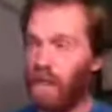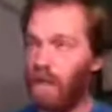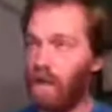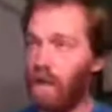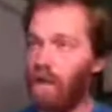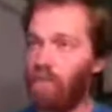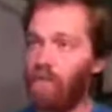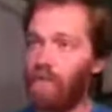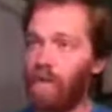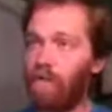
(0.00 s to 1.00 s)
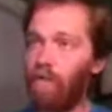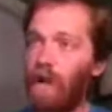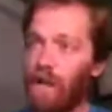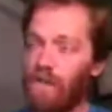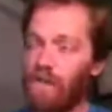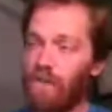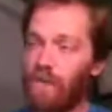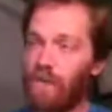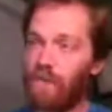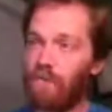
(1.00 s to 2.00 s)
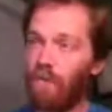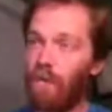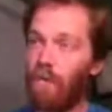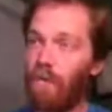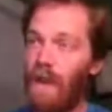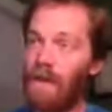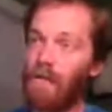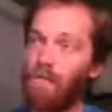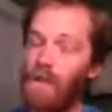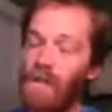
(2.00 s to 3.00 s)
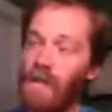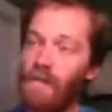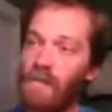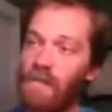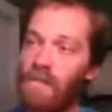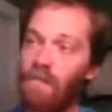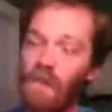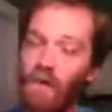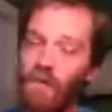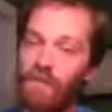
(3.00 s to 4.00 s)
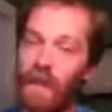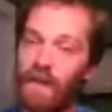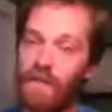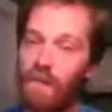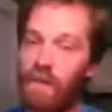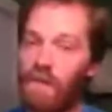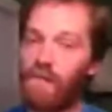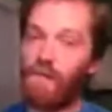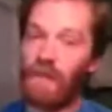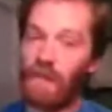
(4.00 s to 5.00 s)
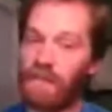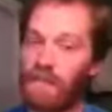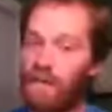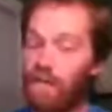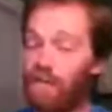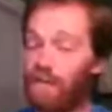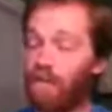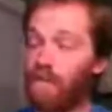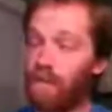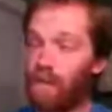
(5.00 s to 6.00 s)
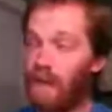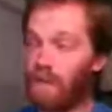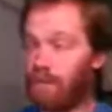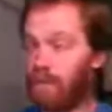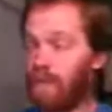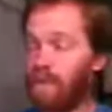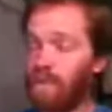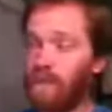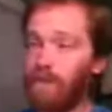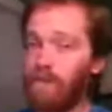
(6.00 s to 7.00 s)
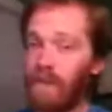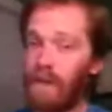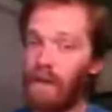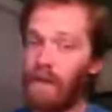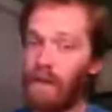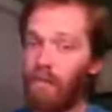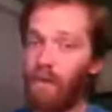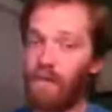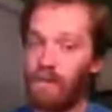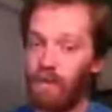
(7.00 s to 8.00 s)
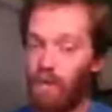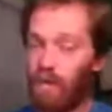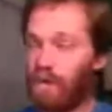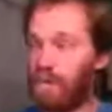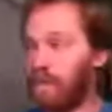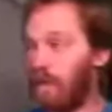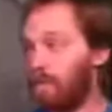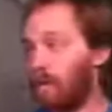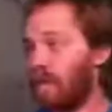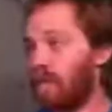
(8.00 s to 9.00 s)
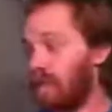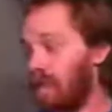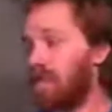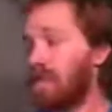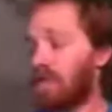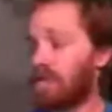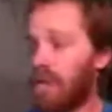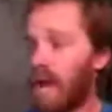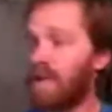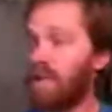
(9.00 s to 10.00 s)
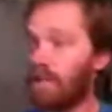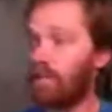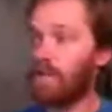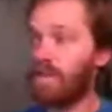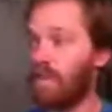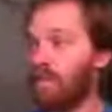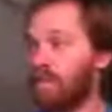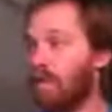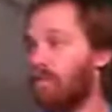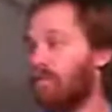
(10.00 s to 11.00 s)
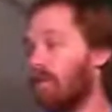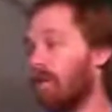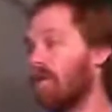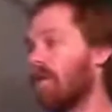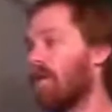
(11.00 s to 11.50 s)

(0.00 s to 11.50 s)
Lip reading: You can create a Solution Explorer item that zips all those files up into an exe, and you give it to your customer. They just double click on it and it runs through the whole install. It does the extract and then runs the install for you.